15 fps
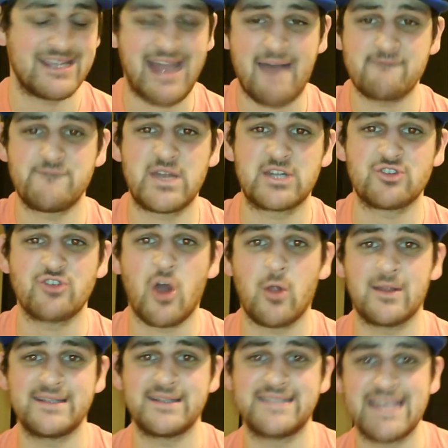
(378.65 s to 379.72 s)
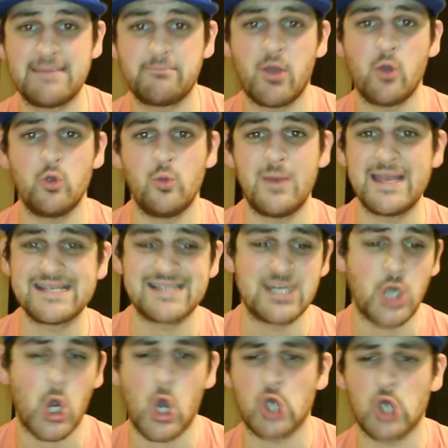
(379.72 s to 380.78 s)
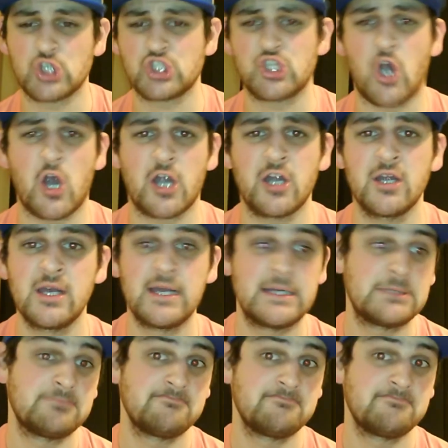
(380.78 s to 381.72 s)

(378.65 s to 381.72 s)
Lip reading: You got Victor Oladipo, who is an all-star.